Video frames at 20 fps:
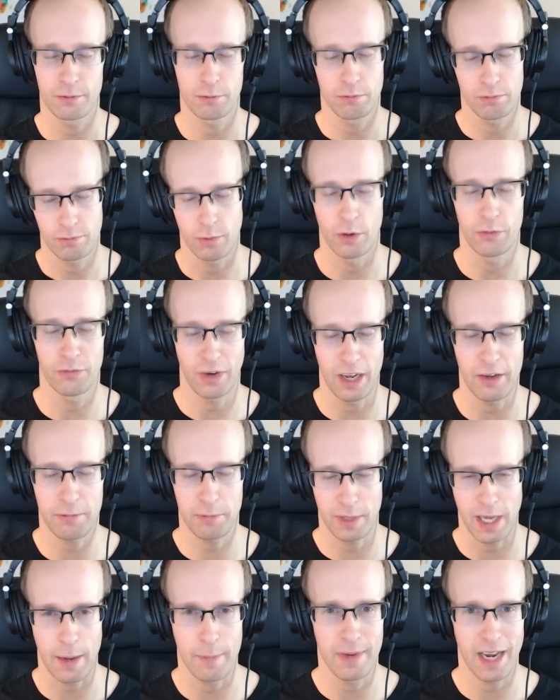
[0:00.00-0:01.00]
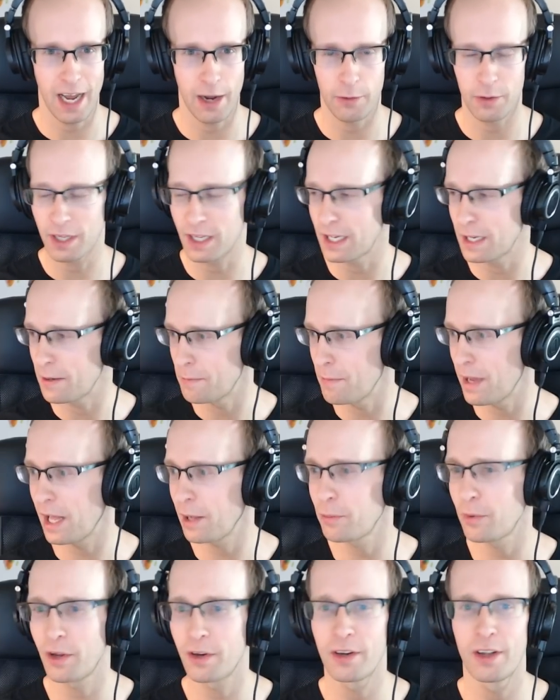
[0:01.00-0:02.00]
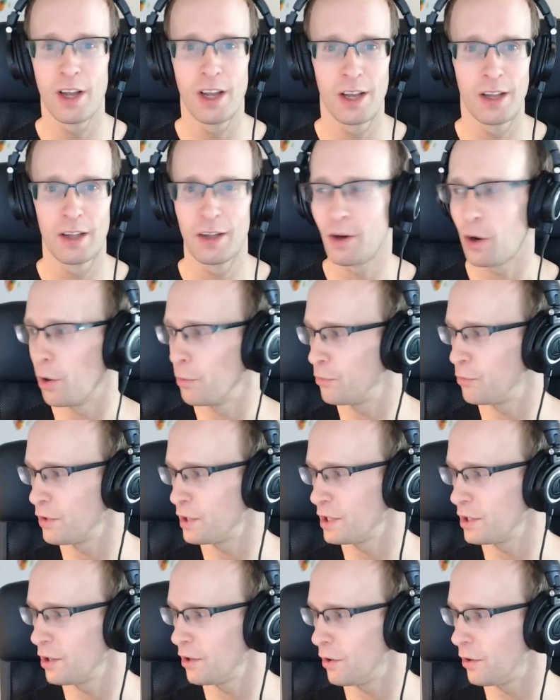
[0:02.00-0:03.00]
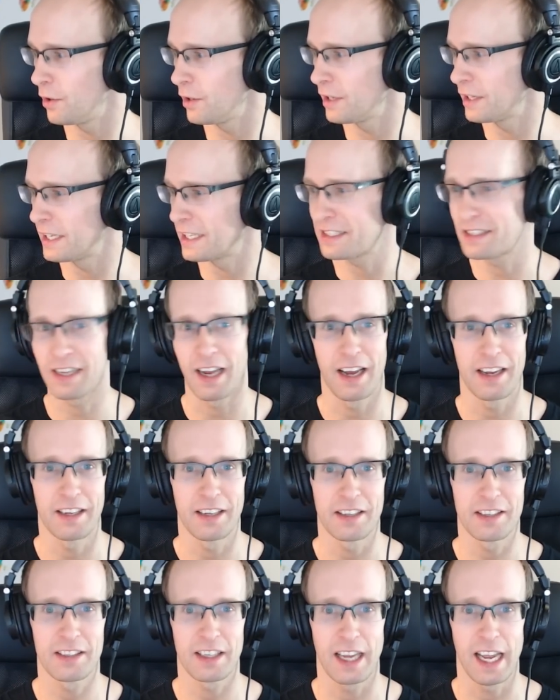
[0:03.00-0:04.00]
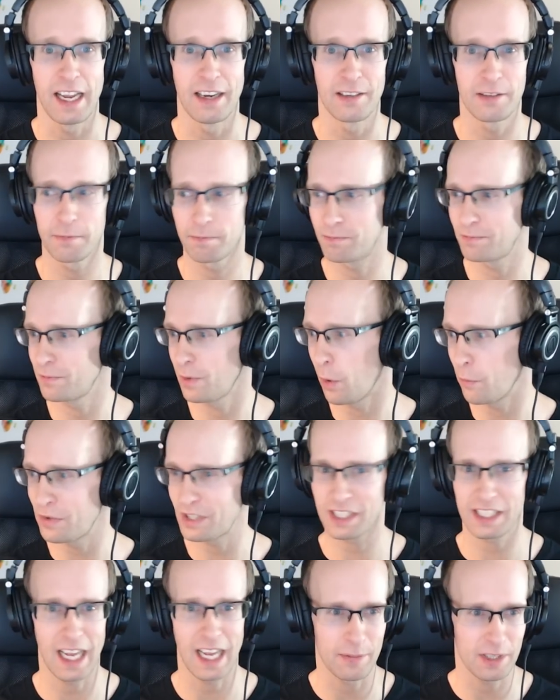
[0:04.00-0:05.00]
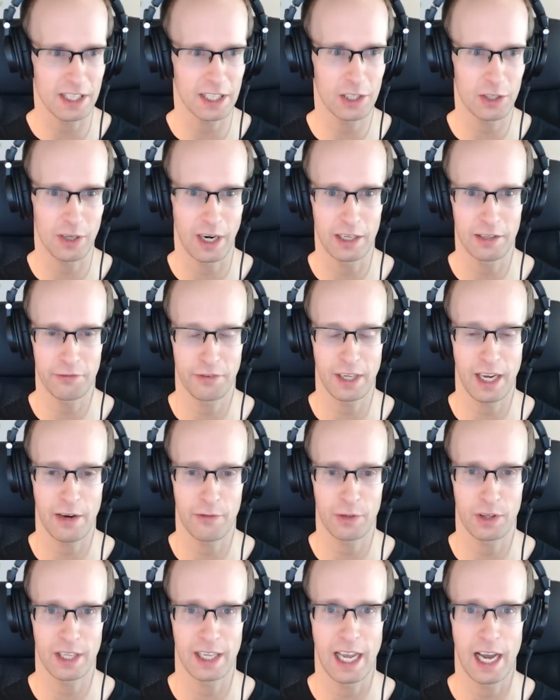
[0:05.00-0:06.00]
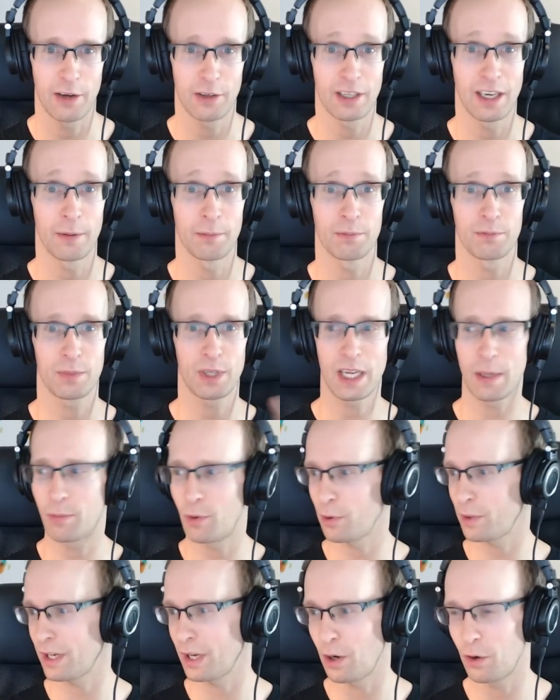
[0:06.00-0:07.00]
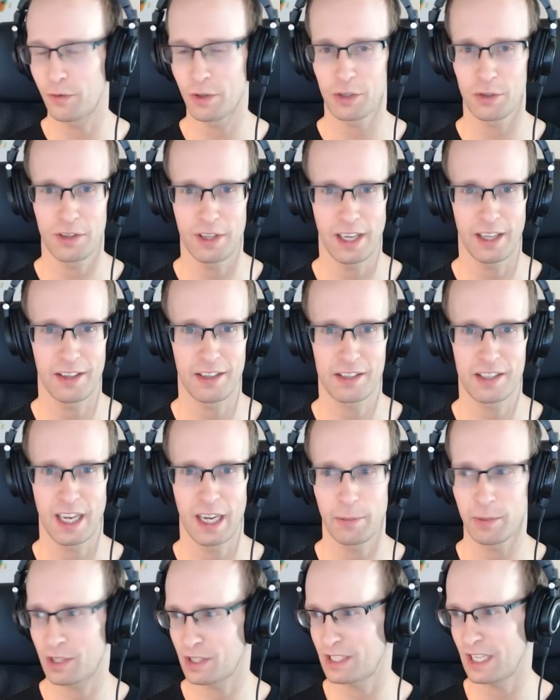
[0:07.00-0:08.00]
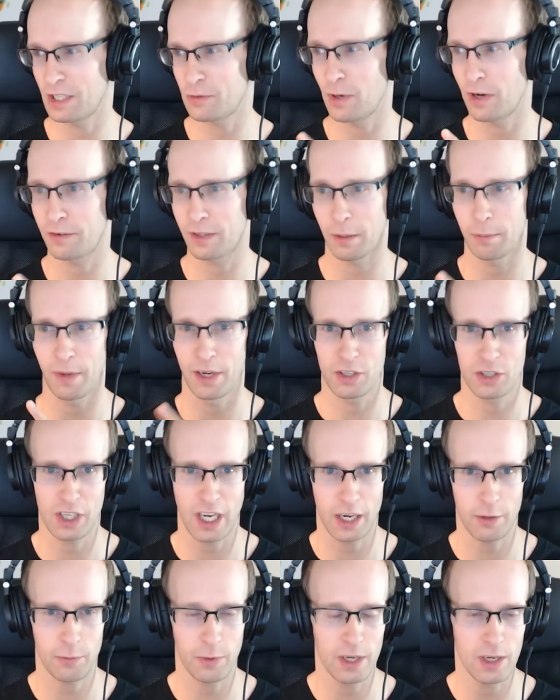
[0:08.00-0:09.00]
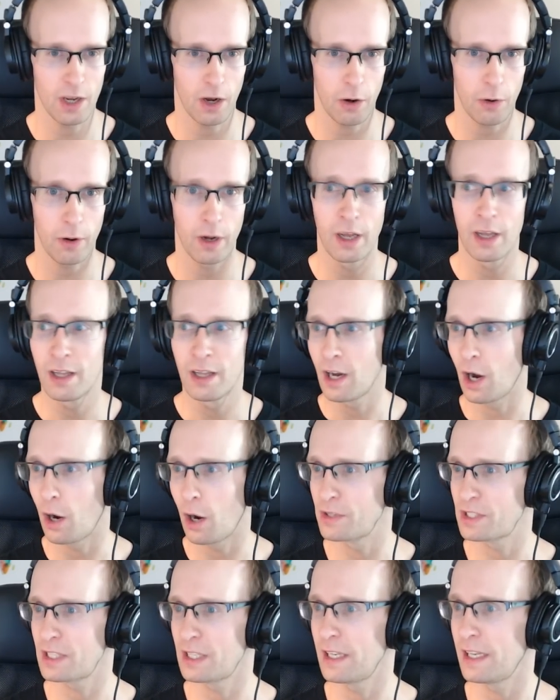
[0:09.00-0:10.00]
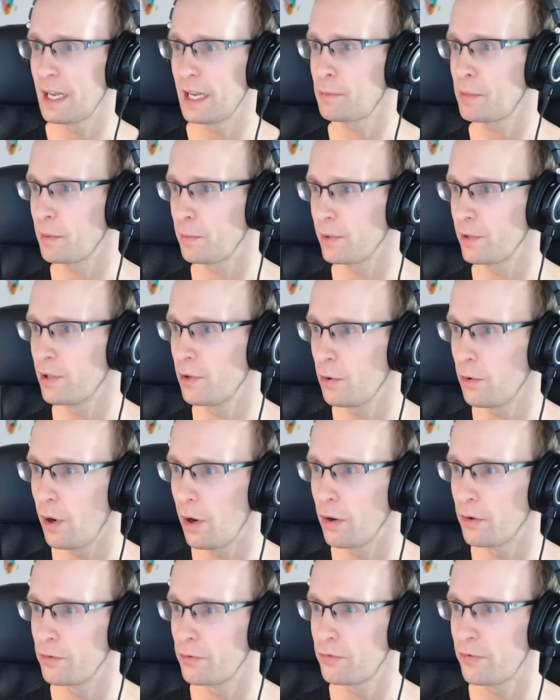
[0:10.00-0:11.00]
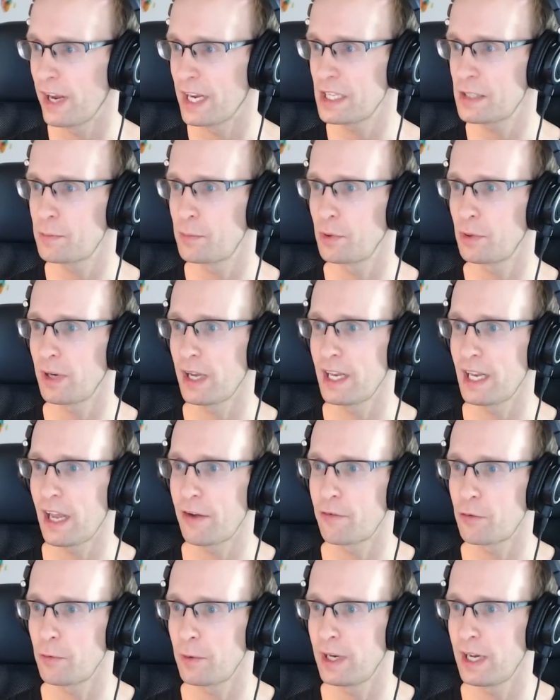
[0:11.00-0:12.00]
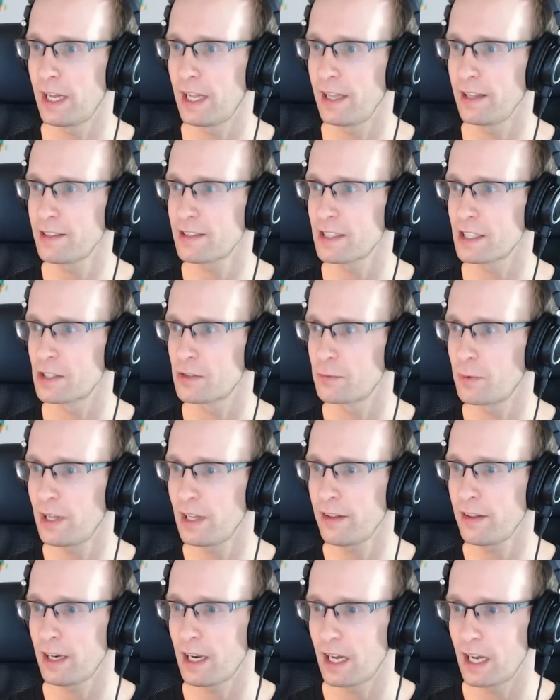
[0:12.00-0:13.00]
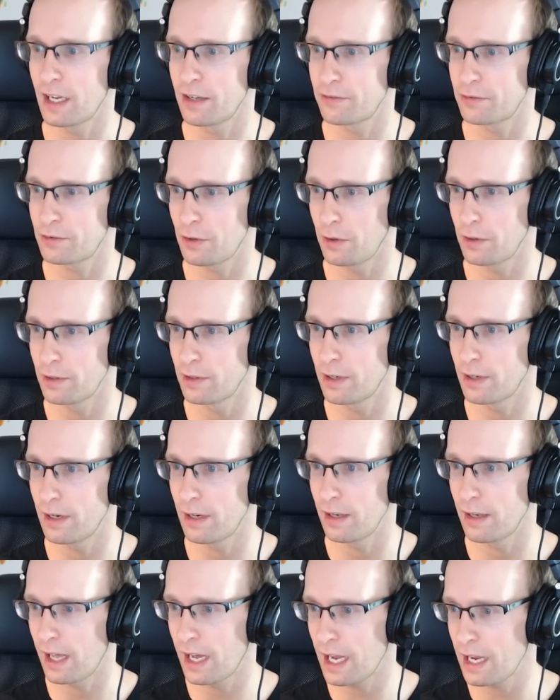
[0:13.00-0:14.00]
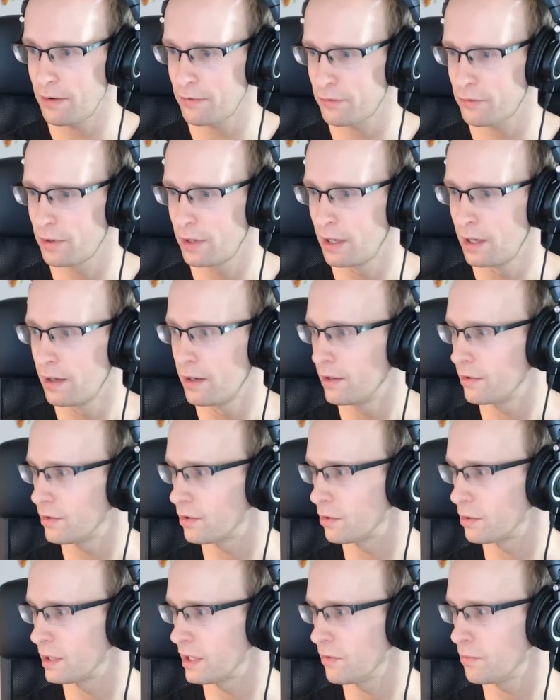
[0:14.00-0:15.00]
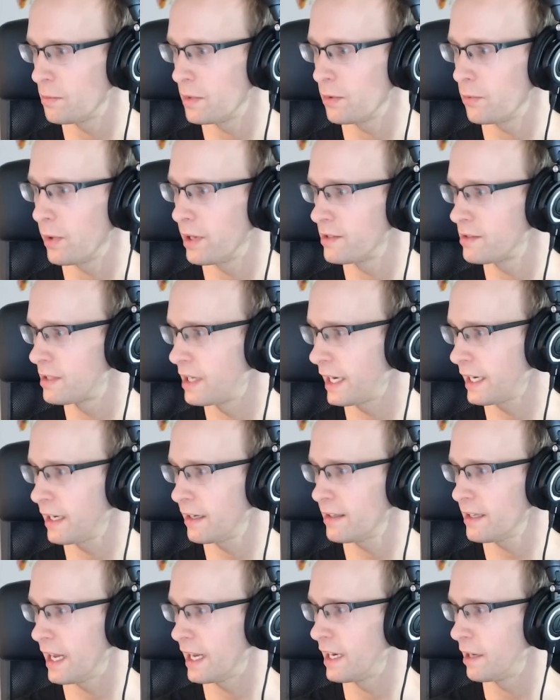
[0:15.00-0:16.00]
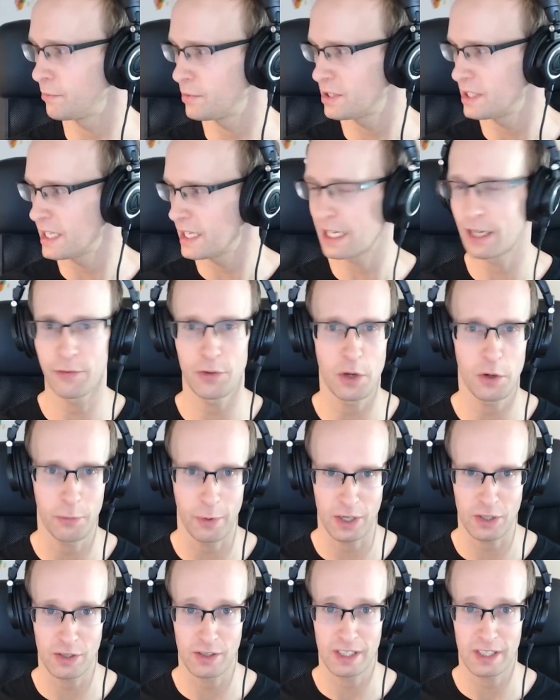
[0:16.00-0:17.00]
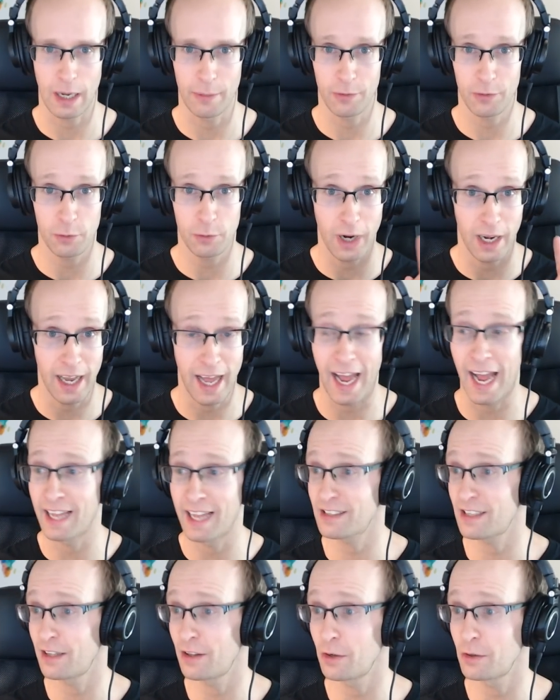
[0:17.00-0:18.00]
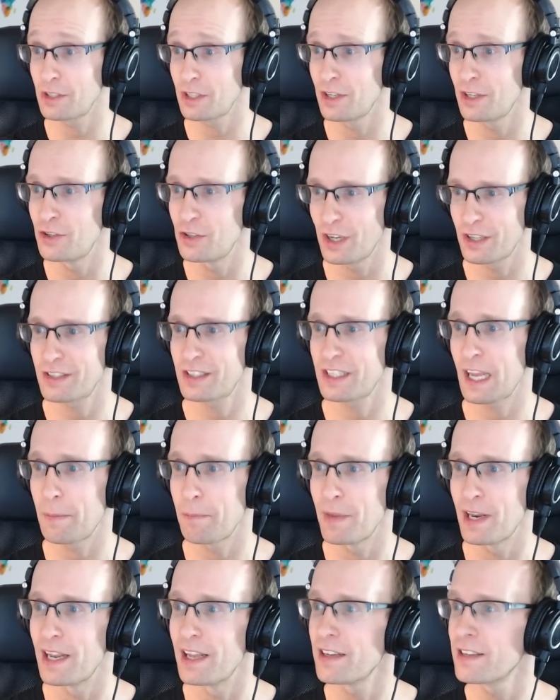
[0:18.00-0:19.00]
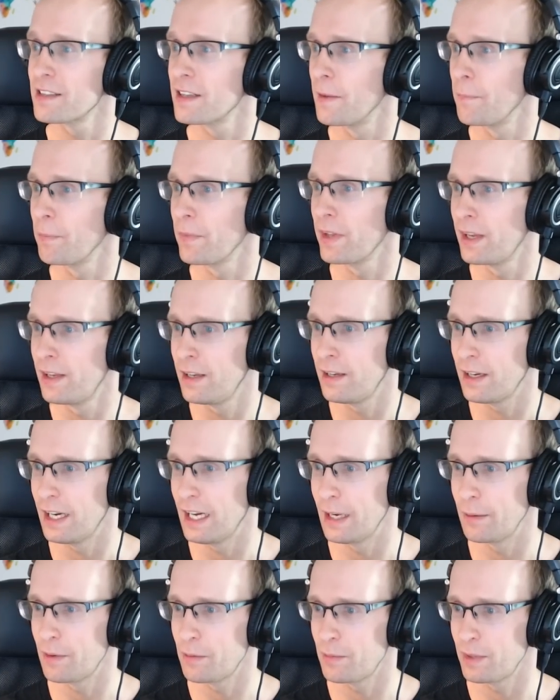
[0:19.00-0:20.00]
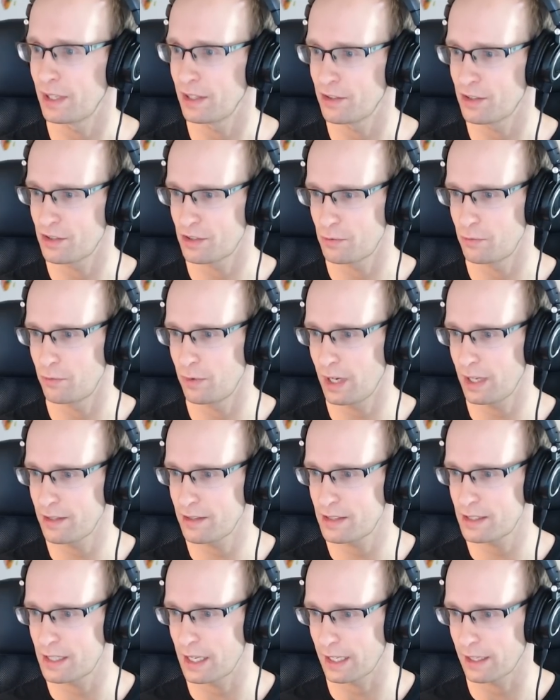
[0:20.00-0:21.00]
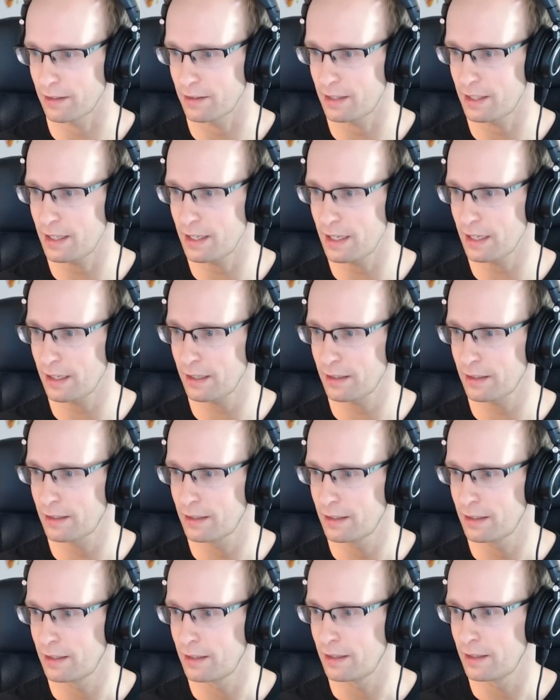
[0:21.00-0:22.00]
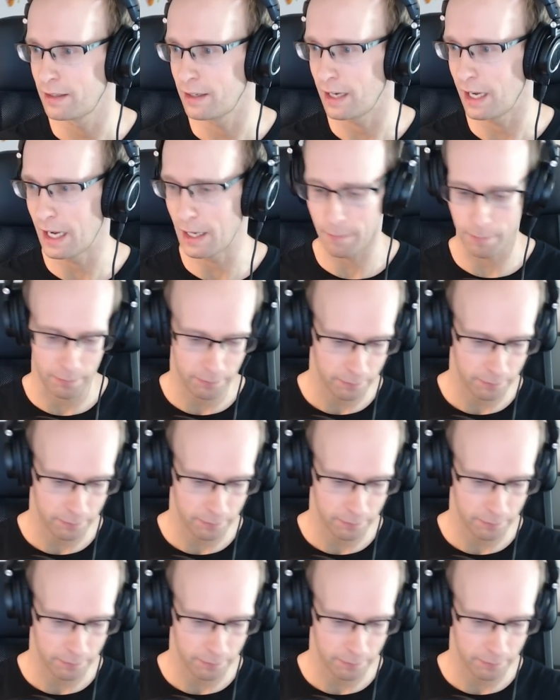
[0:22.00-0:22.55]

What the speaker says: or 5 p.m. now here in Melbourne. Hopefully you're all excited. And obviously I'm still trying to figure everything out and I'm keep looking over to the other side because that's where I've got my chat window. Obviously let people know on Facebook and everywhere else as well that I have gone live. So give me 1 second and I'm seeing a few questions come through. I'll answer those in just a minute. Let me just 1 second here. Sorry,